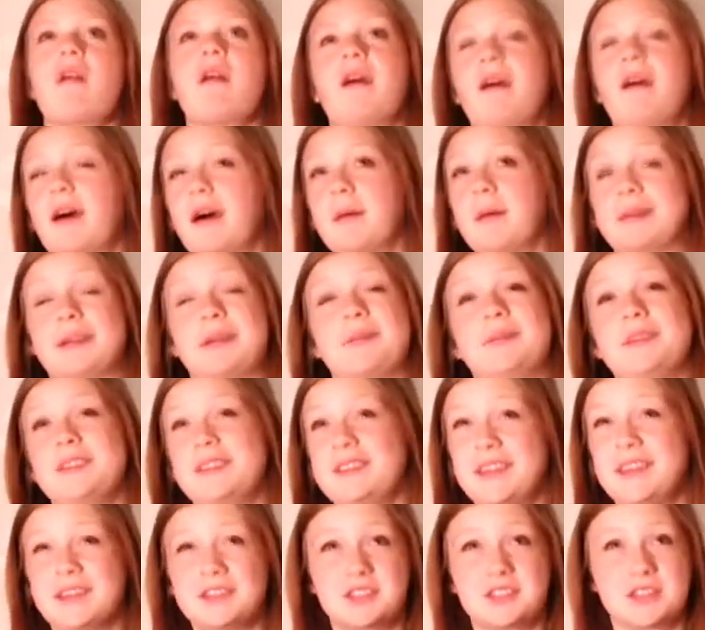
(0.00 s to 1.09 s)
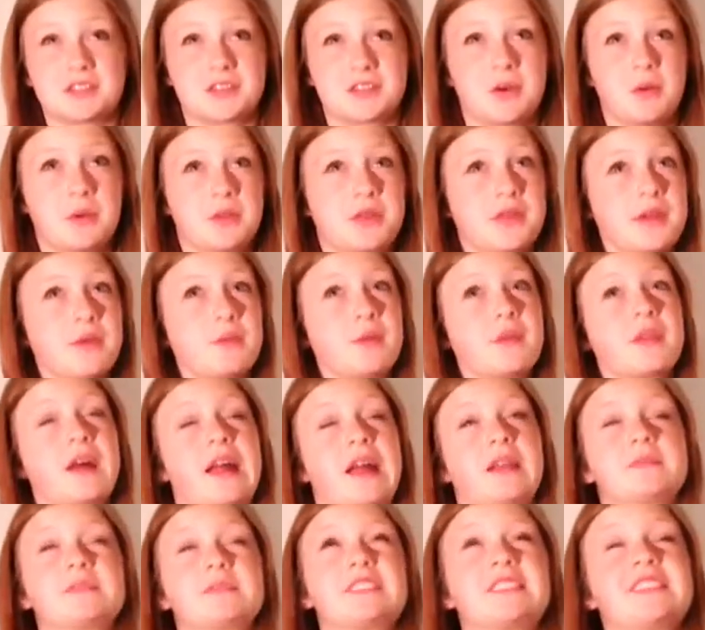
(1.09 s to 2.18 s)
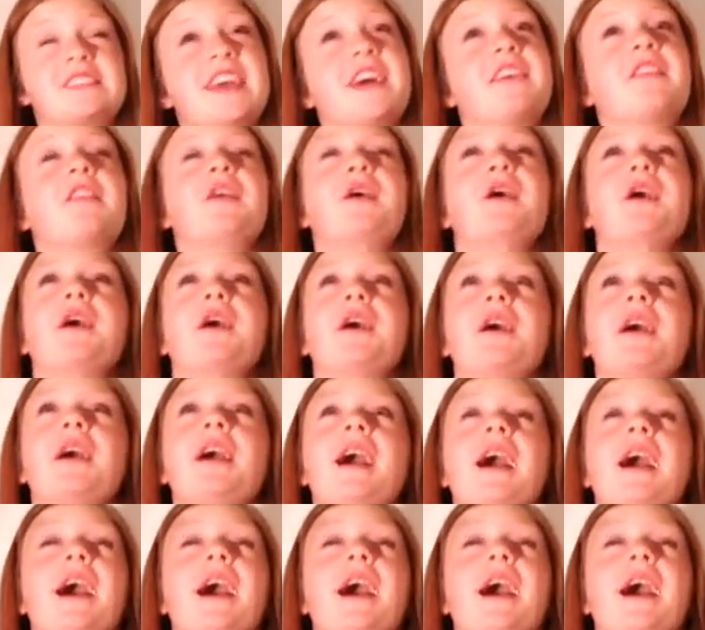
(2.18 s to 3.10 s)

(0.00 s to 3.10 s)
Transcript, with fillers: Um, and I really like Just Go With It with Adam Sandler.